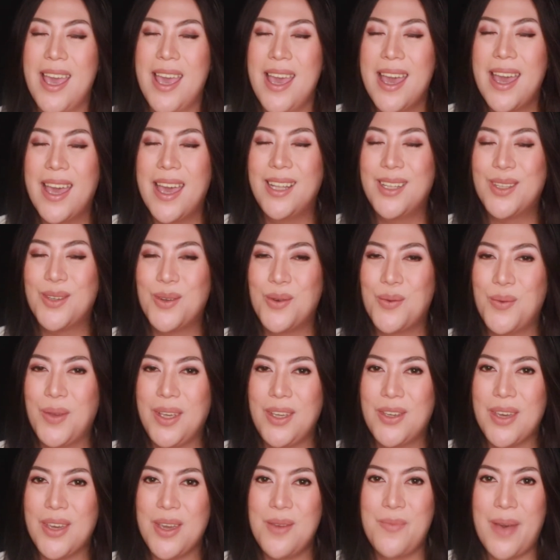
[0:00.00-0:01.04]
and to
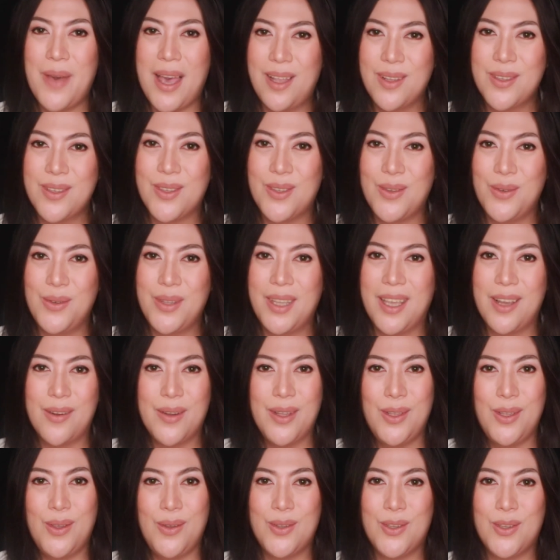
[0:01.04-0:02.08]
reach a milestone here
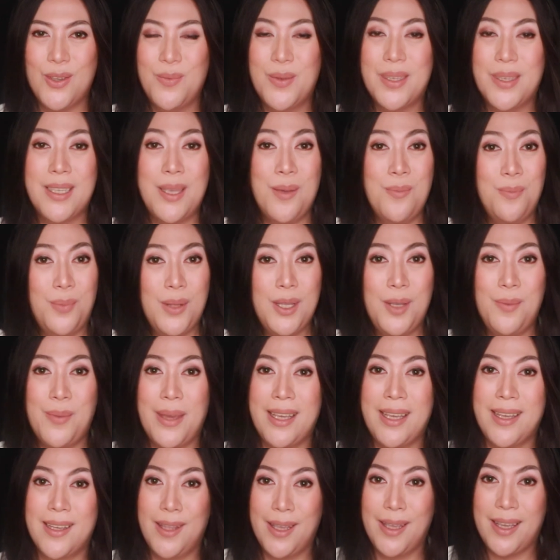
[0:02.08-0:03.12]
in YouTube simply
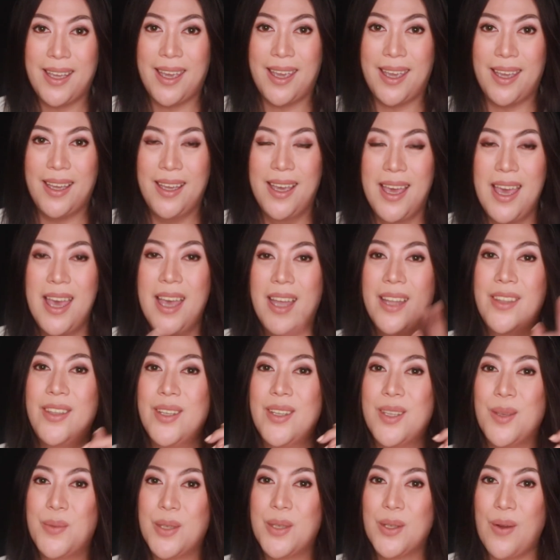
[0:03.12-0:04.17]
by clicking the
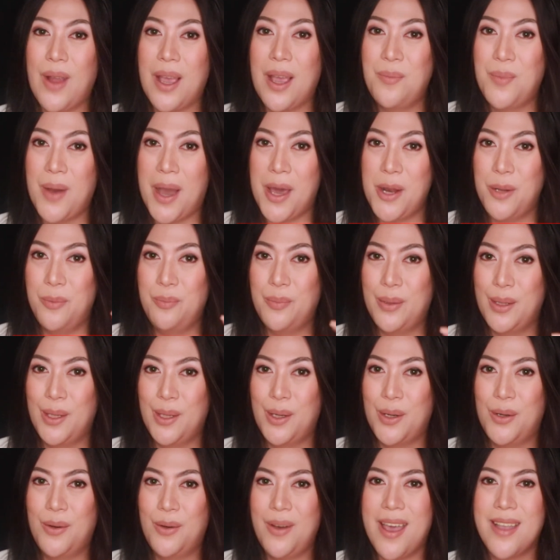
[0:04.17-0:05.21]
subscribe button
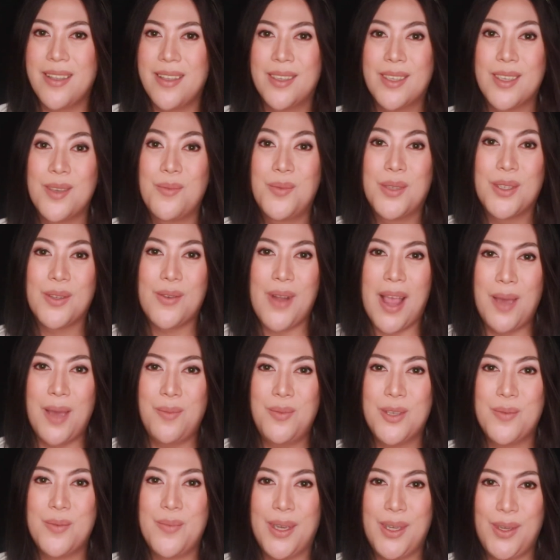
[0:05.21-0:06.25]
below and subscribe
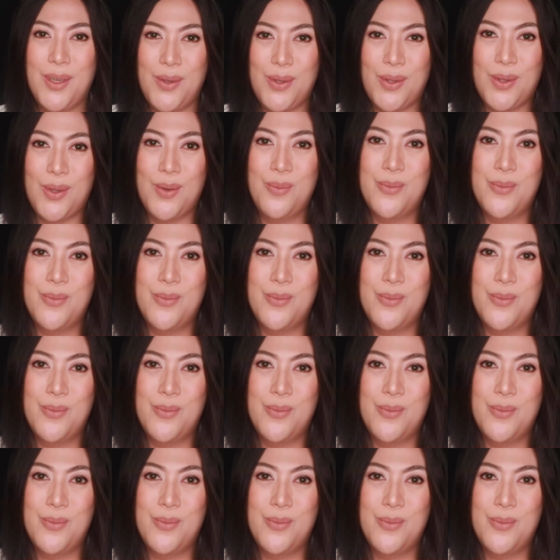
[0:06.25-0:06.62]
to my YouTube